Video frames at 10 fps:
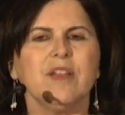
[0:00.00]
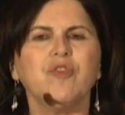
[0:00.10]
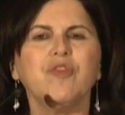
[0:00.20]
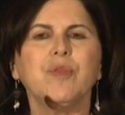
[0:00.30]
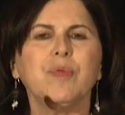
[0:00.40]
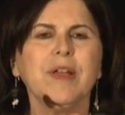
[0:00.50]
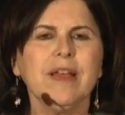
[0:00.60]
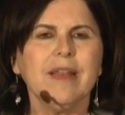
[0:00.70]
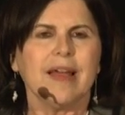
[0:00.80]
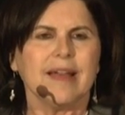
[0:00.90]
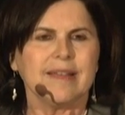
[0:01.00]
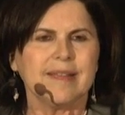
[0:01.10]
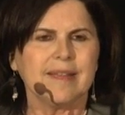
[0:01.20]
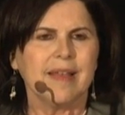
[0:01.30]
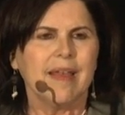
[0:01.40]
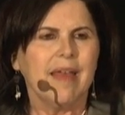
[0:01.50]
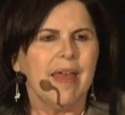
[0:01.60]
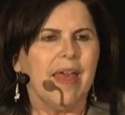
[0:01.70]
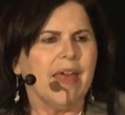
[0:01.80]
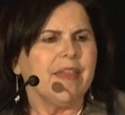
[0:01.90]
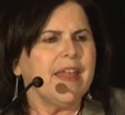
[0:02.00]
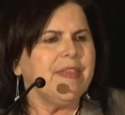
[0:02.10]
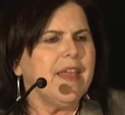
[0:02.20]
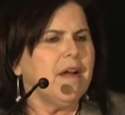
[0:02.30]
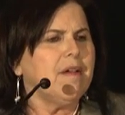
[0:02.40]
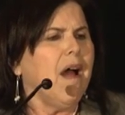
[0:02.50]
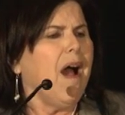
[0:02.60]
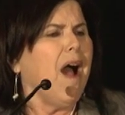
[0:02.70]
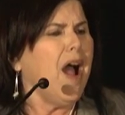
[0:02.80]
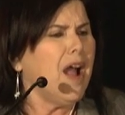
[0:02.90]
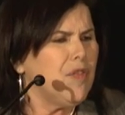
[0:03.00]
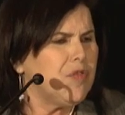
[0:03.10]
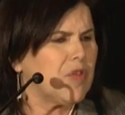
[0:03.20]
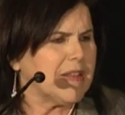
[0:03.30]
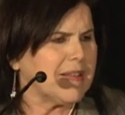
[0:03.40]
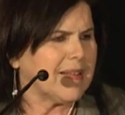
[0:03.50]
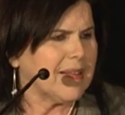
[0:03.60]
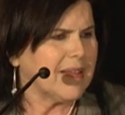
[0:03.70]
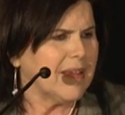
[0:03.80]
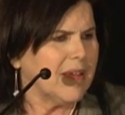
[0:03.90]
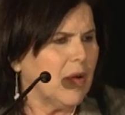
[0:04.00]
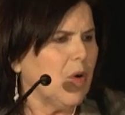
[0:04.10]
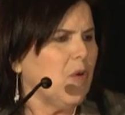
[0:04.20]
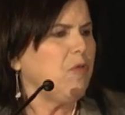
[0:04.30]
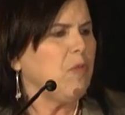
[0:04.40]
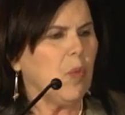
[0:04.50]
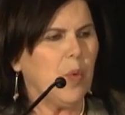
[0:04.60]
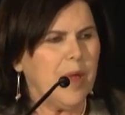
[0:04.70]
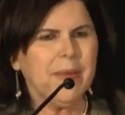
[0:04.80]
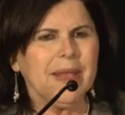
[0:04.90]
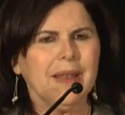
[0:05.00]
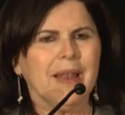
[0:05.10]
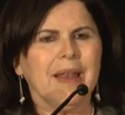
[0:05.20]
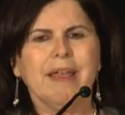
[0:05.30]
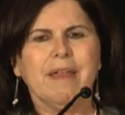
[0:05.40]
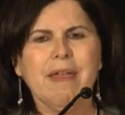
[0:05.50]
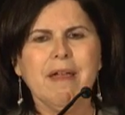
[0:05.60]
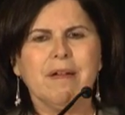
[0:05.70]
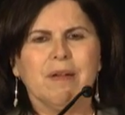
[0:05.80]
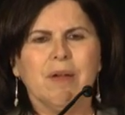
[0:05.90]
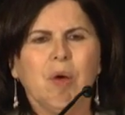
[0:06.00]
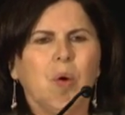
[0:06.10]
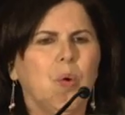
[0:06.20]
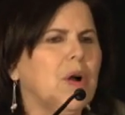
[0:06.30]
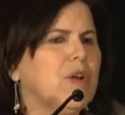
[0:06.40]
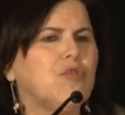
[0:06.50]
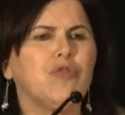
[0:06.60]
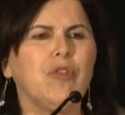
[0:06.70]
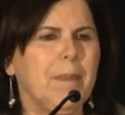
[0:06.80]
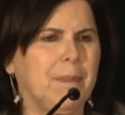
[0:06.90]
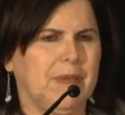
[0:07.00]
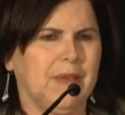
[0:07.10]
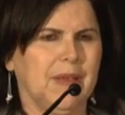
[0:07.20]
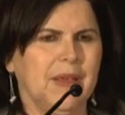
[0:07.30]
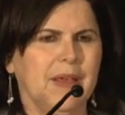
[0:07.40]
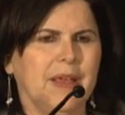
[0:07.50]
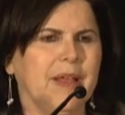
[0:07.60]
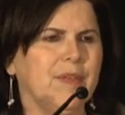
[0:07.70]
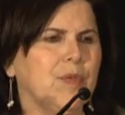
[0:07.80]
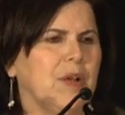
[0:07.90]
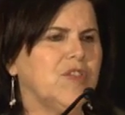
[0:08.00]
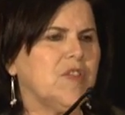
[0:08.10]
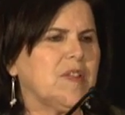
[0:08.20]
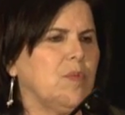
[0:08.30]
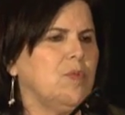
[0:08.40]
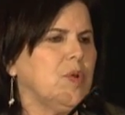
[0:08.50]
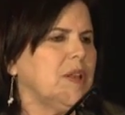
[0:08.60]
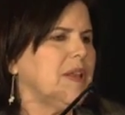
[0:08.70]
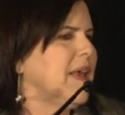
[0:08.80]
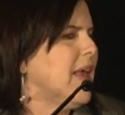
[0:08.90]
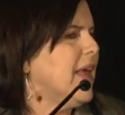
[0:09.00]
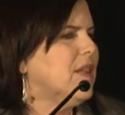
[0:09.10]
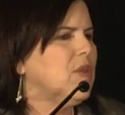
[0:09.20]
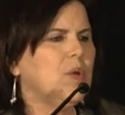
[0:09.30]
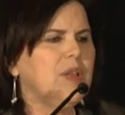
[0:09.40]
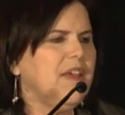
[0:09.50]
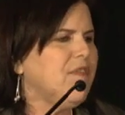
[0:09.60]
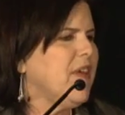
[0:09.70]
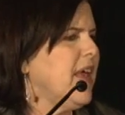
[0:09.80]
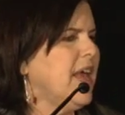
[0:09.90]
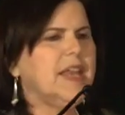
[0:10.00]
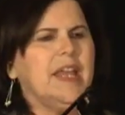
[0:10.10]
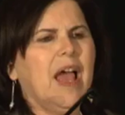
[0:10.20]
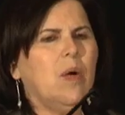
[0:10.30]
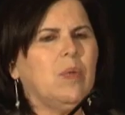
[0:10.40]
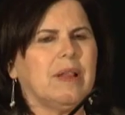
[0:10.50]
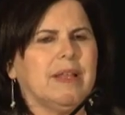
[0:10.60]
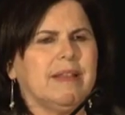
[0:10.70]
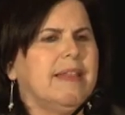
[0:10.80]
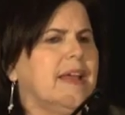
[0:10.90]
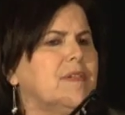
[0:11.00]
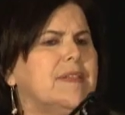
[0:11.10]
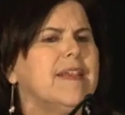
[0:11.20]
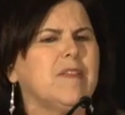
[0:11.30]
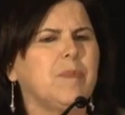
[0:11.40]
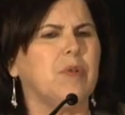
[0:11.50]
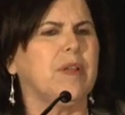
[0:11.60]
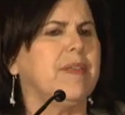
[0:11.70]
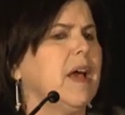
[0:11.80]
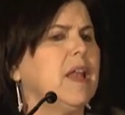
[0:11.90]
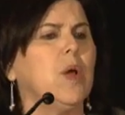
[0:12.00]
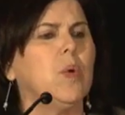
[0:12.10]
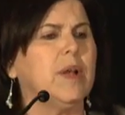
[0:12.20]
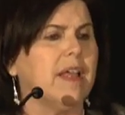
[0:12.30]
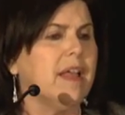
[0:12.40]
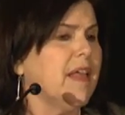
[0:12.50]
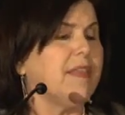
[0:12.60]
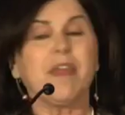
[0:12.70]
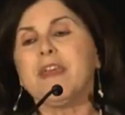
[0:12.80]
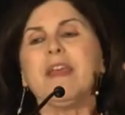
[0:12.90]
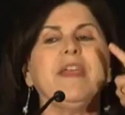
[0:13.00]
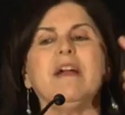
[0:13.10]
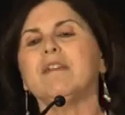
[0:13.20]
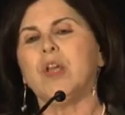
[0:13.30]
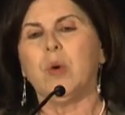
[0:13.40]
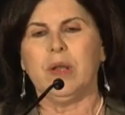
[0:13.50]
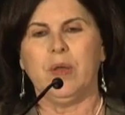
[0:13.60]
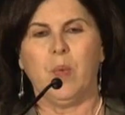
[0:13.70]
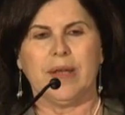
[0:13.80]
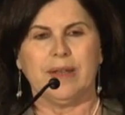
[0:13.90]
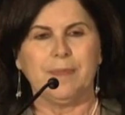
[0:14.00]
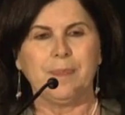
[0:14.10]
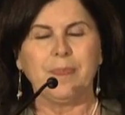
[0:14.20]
and she realized that there are hundreds of women like her who are trapped in the religious community and don't have any outlet. They are desperate, they are lonely, they think they are the only one.